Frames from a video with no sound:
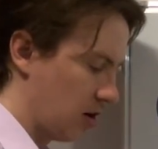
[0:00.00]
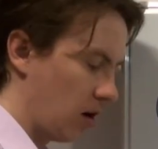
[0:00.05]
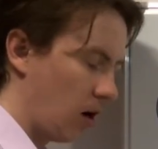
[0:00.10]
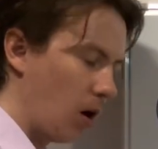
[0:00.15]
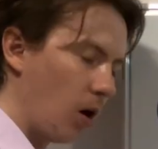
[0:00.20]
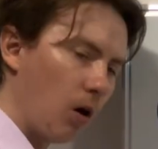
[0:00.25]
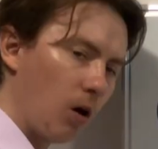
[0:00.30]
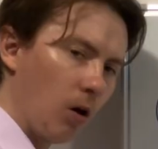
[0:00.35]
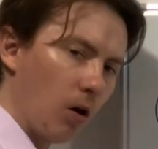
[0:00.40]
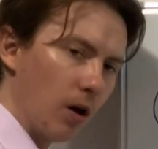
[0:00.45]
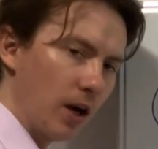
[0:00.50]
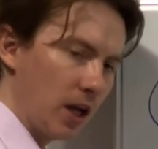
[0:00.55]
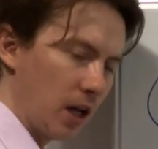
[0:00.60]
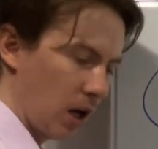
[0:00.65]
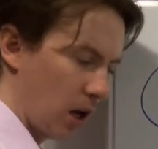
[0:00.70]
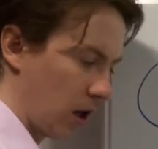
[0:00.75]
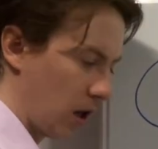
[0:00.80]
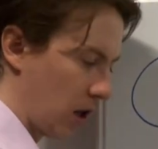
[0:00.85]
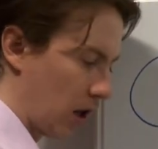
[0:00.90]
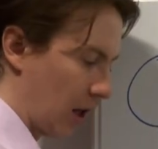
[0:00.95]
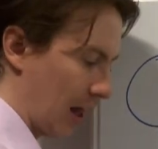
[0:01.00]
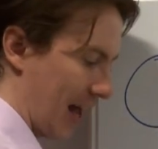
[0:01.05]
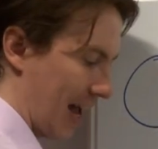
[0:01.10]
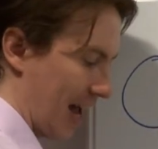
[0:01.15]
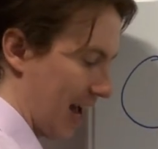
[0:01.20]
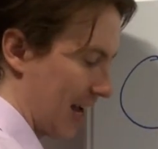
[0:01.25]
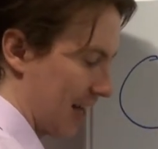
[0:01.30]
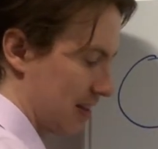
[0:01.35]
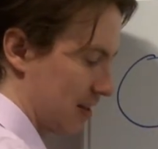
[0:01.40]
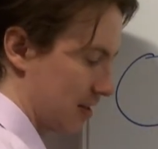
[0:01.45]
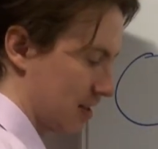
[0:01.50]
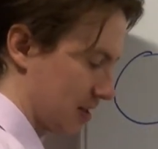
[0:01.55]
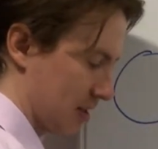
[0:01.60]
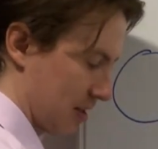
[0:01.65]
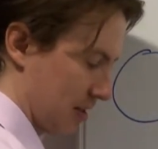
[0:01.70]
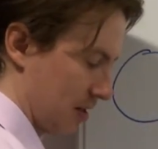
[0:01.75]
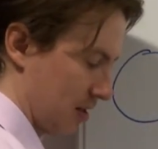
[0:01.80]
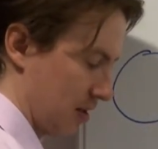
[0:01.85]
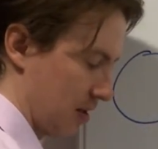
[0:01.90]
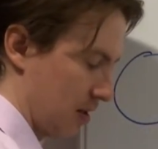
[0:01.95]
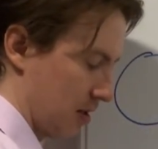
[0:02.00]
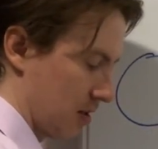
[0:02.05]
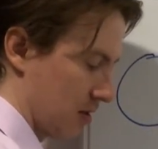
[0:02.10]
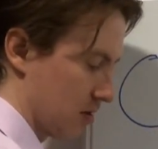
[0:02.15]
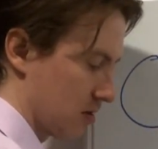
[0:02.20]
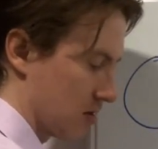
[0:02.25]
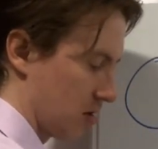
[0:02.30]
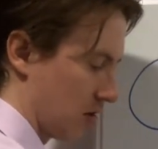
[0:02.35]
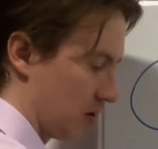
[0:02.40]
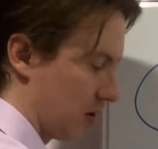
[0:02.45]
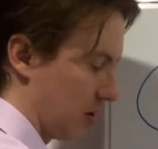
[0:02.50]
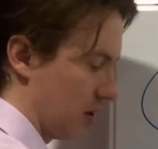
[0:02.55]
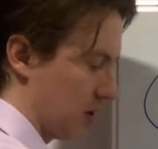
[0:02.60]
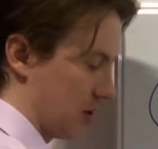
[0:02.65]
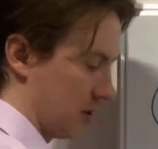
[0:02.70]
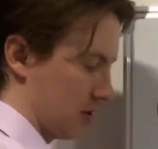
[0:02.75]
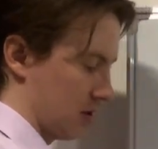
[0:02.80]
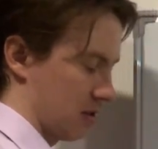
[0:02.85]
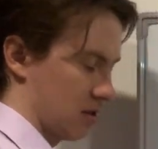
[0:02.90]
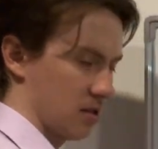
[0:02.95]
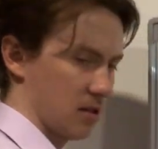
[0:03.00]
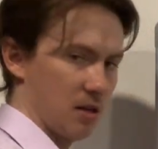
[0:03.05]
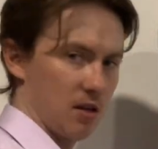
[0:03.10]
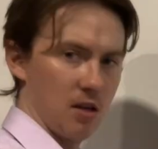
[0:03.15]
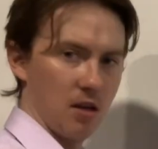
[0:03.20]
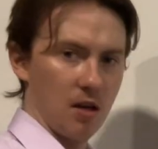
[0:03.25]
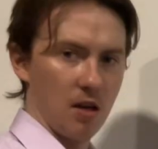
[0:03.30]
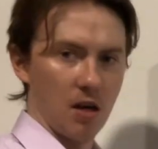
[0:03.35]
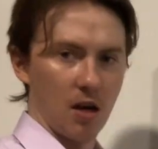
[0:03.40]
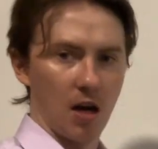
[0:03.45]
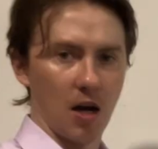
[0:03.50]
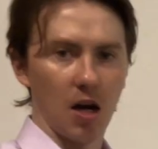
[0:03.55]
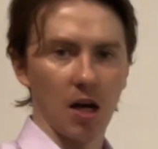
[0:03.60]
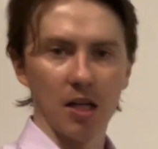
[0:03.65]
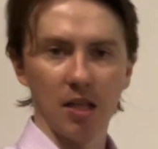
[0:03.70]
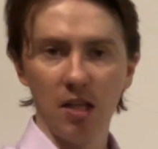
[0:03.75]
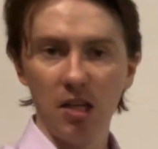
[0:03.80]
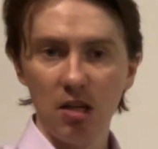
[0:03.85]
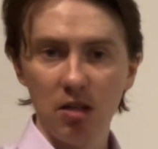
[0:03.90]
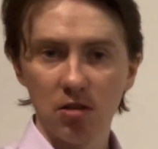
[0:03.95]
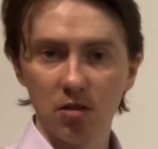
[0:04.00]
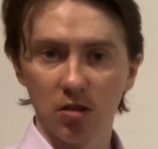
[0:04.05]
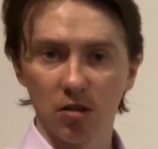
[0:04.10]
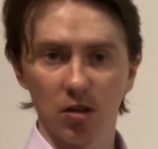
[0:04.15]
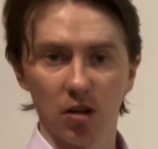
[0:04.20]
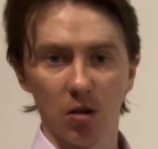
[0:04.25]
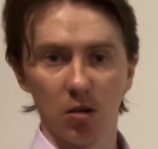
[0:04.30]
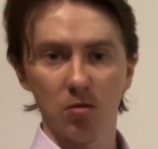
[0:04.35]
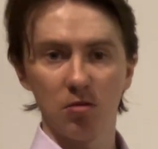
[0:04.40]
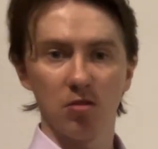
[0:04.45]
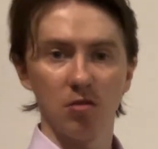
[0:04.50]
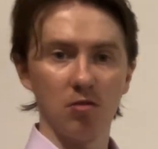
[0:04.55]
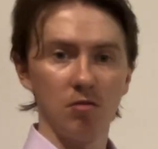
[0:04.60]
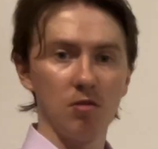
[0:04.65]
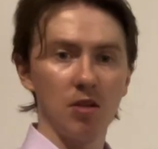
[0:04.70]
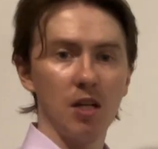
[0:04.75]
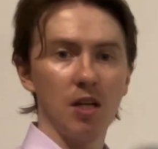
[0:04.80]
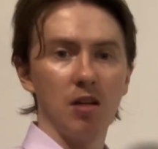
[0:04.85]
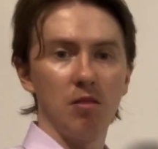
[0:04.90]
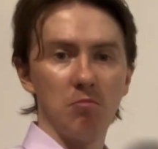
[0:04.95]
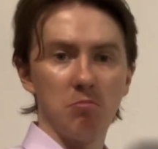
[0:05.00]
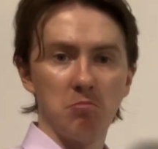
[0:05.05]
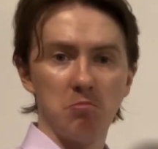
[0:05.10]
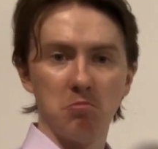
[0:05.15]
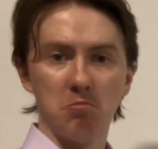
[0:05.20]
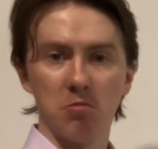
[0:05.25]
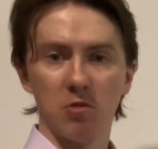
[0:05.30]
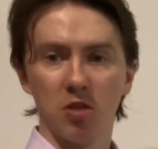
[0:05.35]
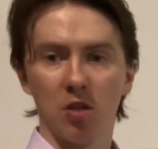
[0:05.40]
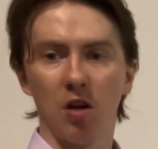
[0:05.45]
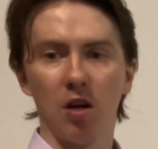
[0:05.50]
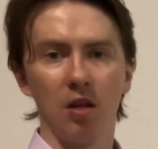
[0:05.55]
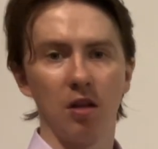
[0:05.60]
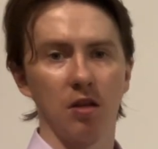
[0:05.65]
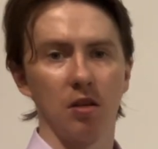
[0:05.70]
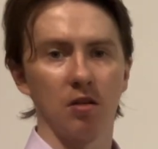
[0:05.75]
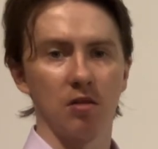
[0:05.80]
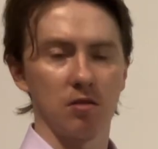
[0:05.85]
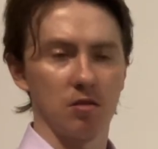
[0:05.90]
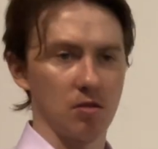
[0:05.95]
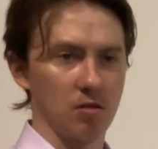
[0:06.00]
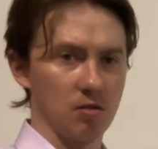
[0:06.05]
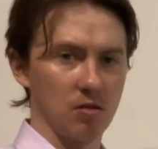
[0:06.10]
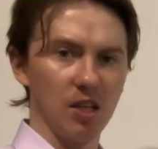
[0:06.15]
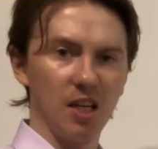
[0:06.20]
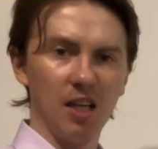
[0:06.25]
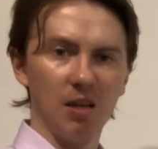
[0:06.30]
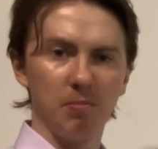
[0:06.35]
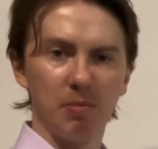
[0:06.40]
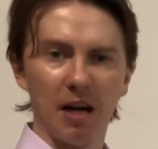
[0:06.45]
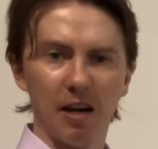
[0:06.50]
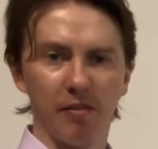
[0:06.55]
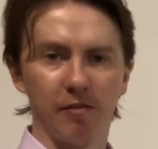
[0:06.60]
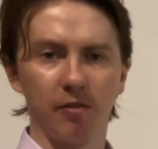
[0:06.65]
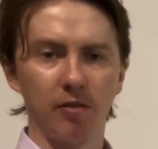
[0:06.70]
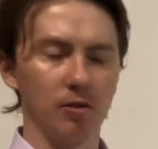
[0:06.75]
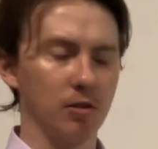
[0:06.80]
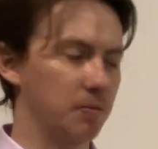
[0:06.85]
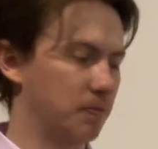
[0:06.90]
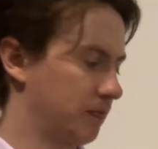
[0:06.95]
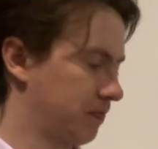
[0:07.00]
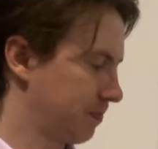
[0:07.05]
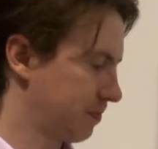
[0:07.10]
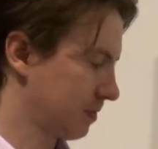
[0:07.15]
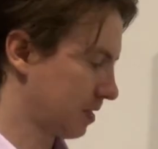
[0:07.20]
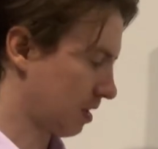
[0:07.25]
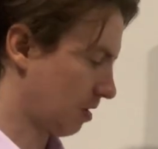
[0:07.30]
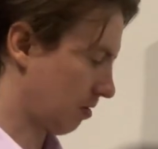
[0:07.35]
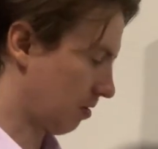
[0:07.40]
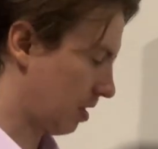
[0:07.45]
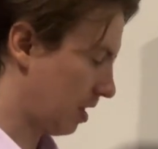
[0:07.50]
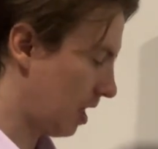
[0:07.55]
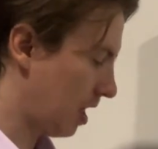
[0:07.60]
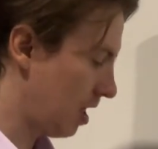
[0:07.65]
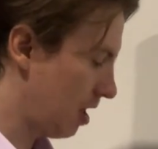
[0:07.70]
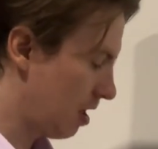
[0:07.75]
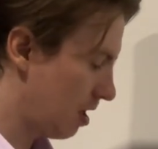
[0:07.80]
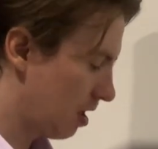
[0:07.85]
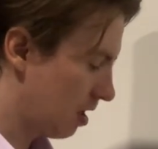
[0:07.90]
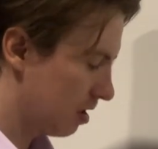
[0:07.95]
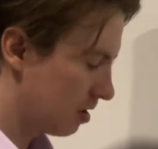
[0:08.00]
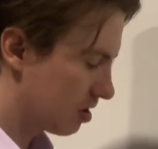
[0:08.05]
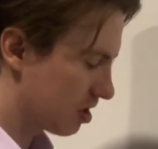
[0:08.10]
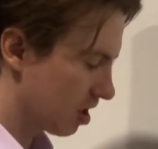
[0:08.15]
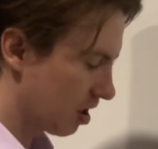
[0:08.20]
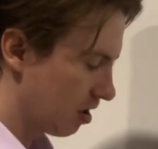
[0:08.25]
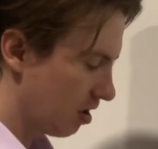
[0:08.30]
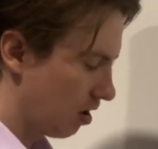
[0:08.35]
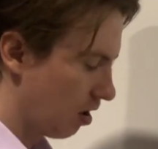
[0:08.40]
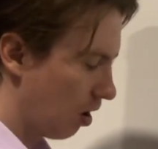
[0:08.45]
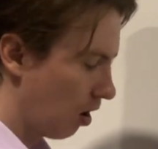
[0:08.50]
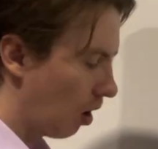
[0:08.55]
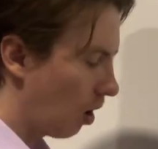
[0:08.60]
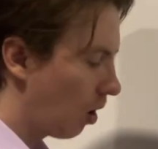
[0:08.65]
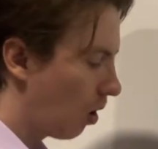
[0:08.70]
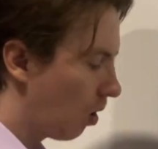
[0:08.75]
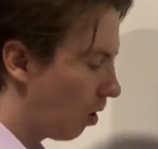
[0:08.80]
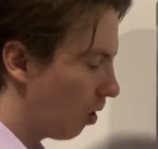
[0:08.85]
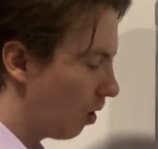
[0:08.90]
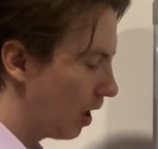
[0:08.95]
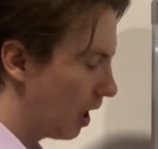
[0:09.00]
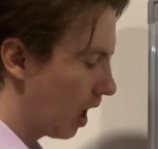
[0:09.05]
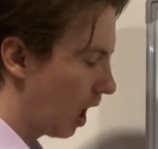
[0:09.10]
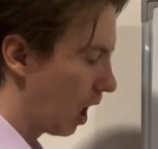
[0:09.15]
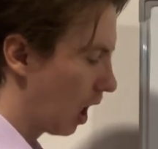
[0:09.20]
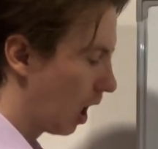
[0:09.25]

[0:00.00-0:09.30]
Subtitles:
Toilet. Toilet. I need to go to the toilet, the bathroom. Okay? Toilet.